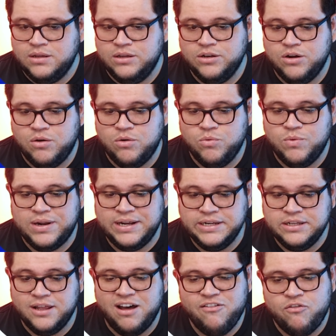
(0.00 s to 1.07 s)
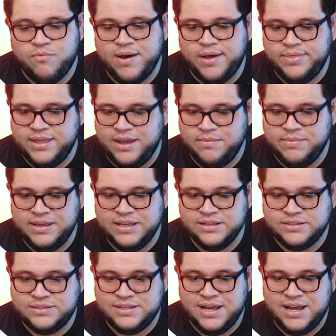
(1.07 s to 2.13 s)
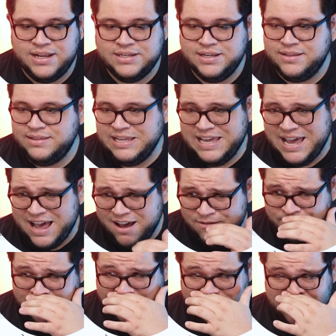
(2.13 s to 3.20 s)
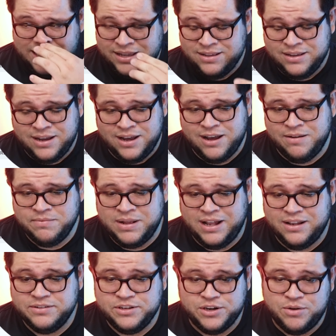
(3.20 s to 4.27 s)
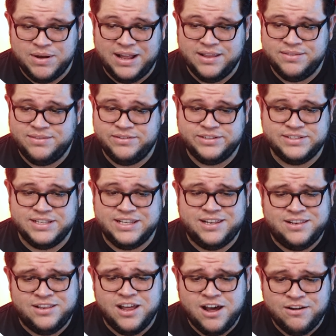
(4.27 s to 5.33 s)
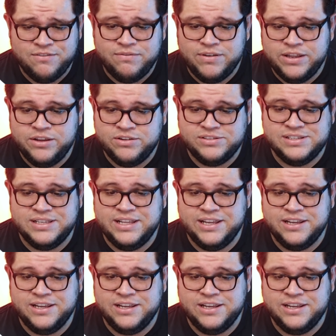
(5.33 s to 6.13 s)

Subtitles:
You know, what I love about them is that they have really, there's a lot of videos that